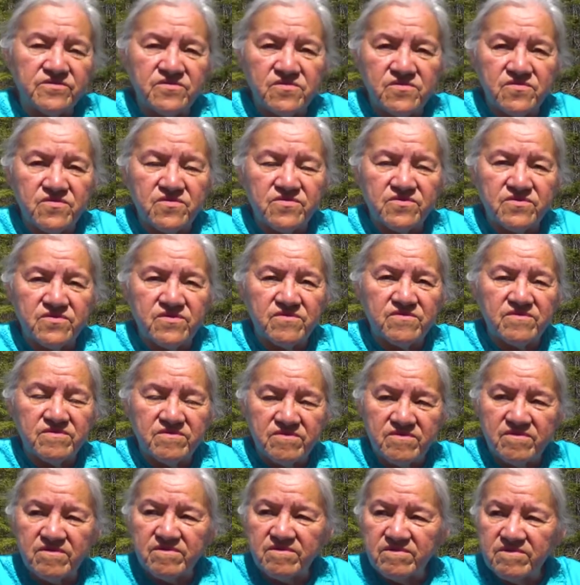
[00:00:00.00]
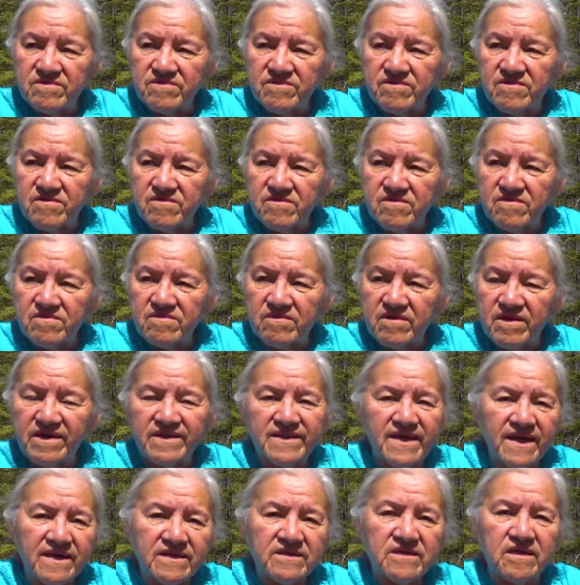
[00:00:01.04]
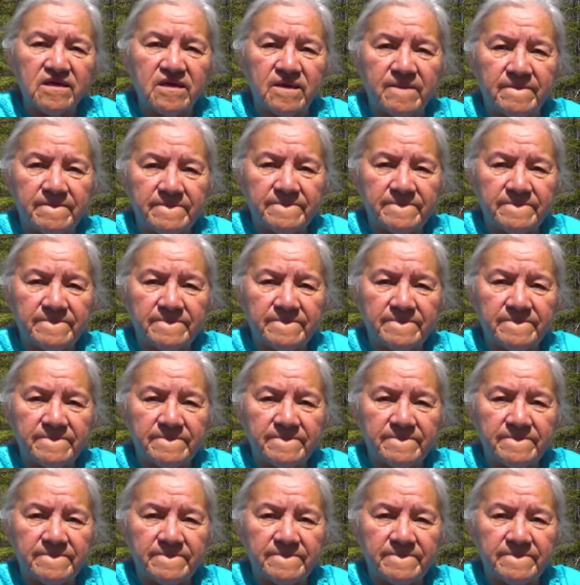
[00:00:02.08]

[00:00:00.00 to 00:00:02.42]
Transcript: they're connecting.